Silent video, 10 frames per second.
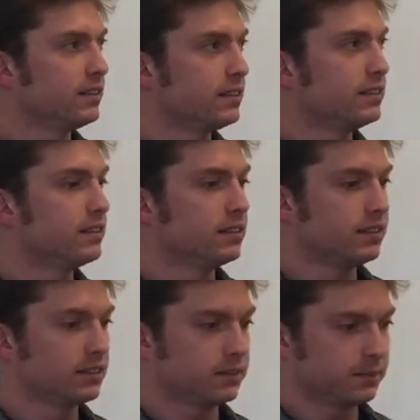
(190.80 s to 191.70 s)

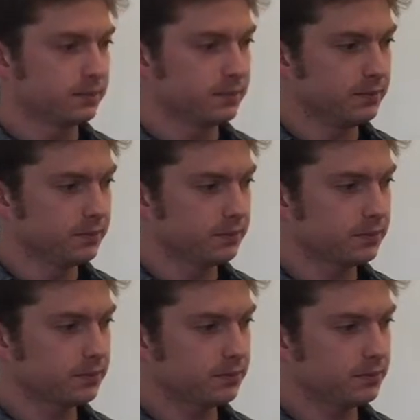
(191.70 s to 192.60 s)

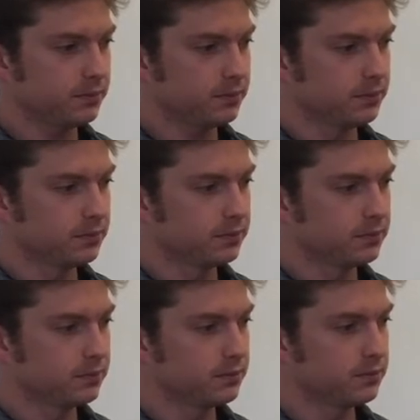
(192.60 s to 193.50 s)

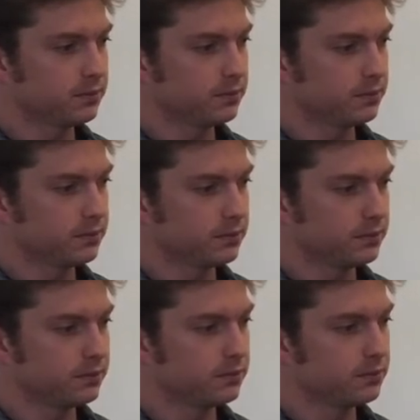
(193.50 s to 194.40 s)

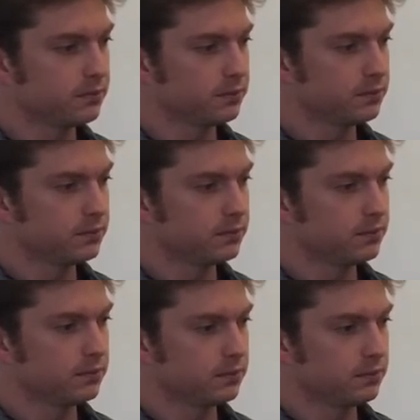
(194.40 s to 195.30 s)

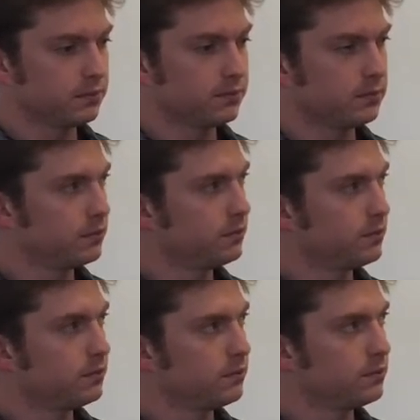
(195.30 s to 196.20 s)

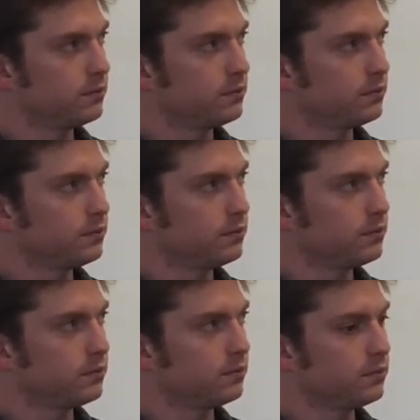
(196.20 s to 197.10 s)

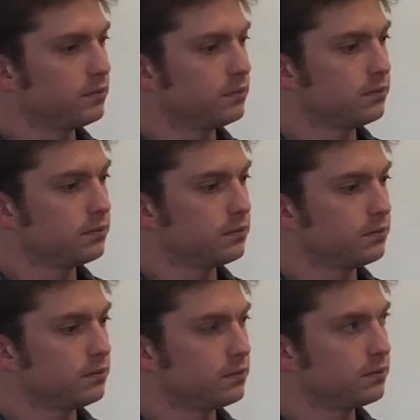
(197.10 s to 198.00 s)

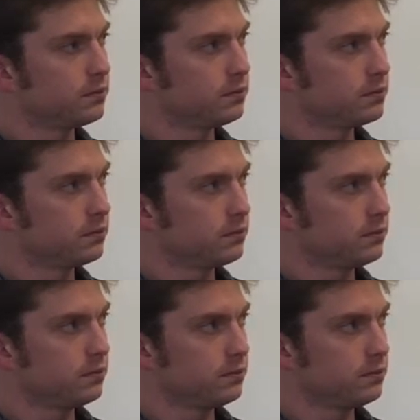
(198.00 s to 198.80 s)
The person shown says nothing.